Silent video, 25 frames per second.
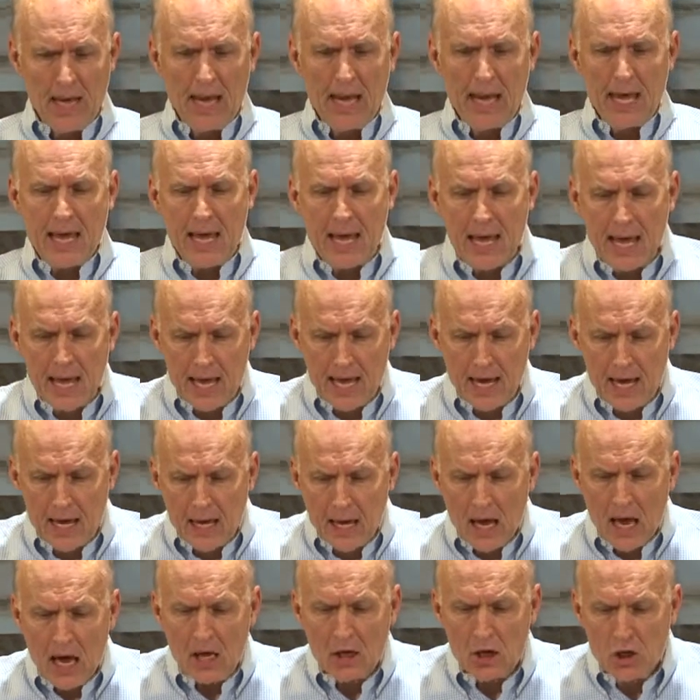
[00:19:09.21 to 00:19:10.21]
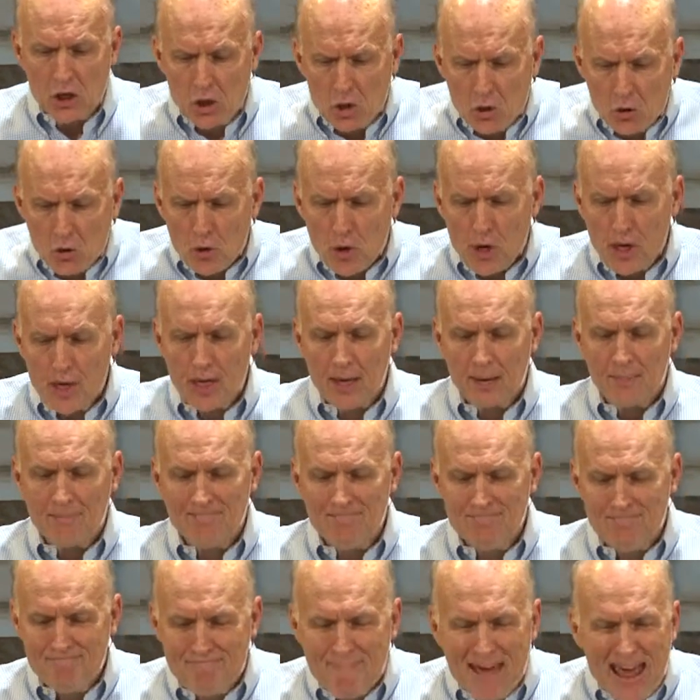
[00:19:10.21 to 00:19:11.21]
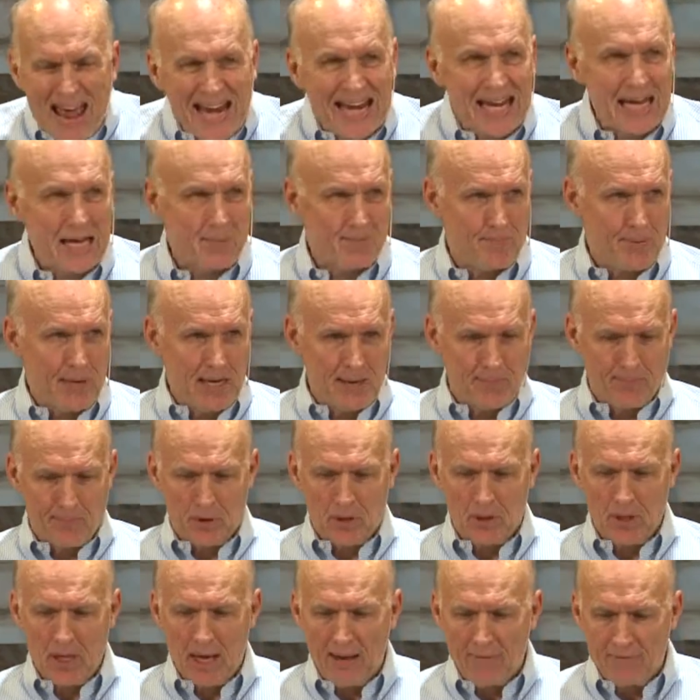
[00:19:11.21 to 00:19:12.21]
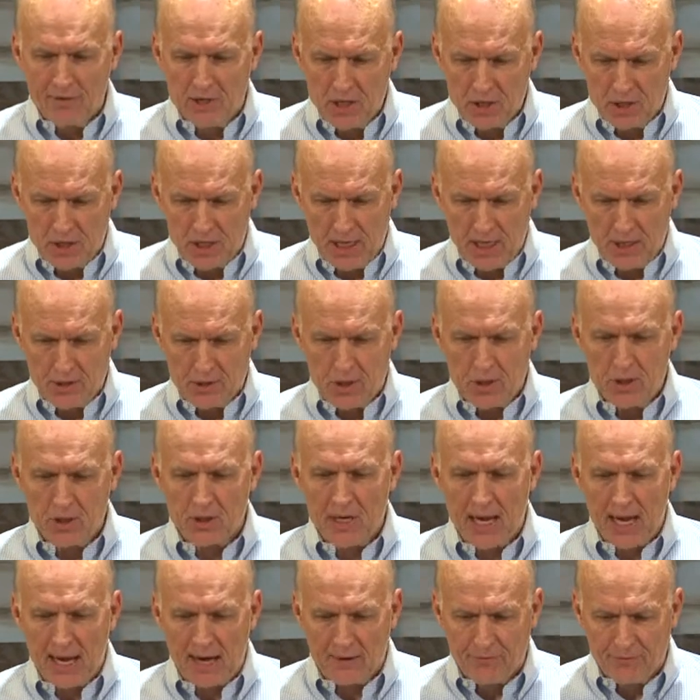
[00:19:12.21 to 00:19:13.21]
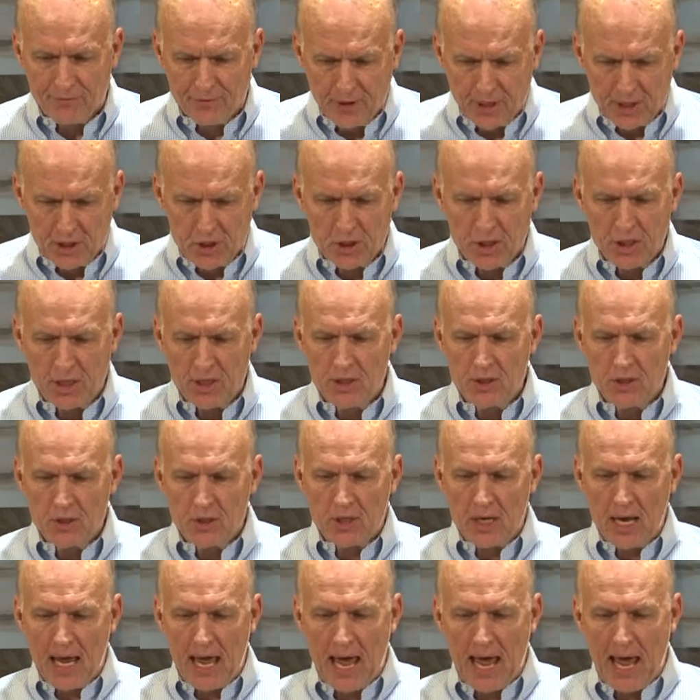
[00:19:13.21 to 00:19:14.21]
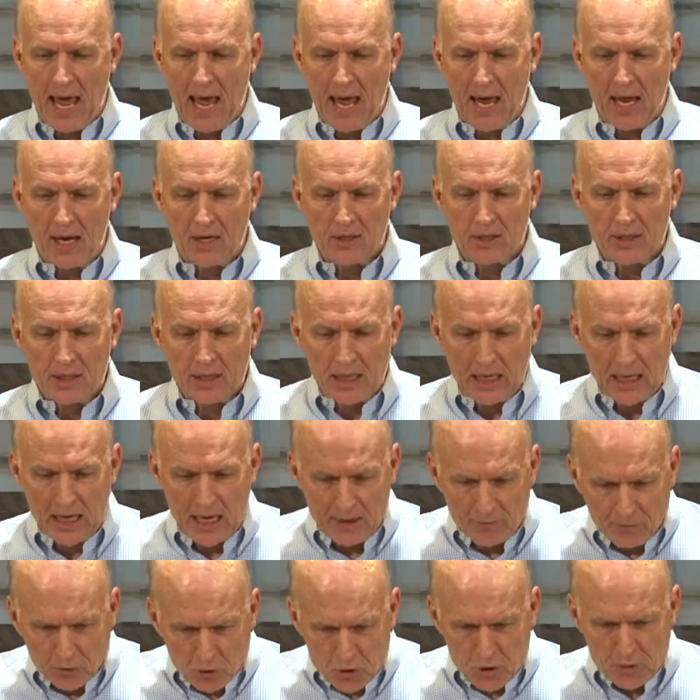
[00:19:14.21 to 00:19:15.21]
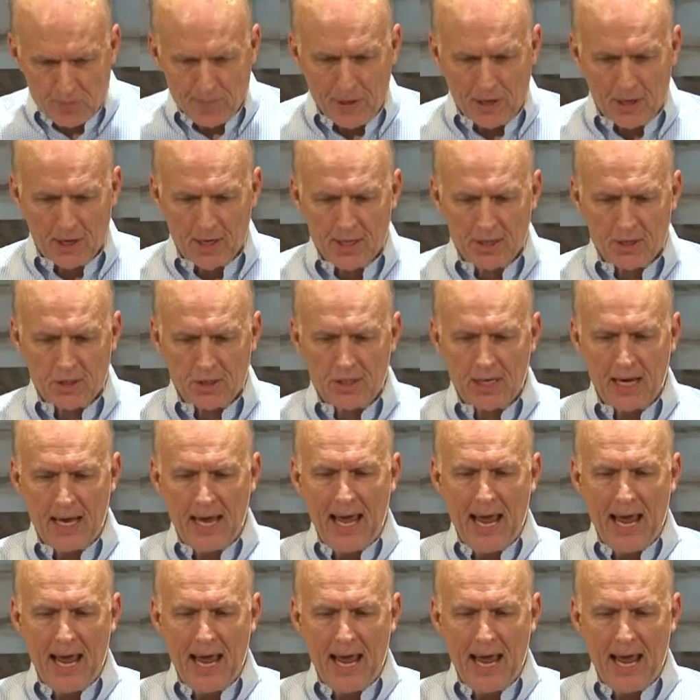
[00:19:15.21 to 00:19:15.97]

he cured many people of diseases and afflictions and evil spirits,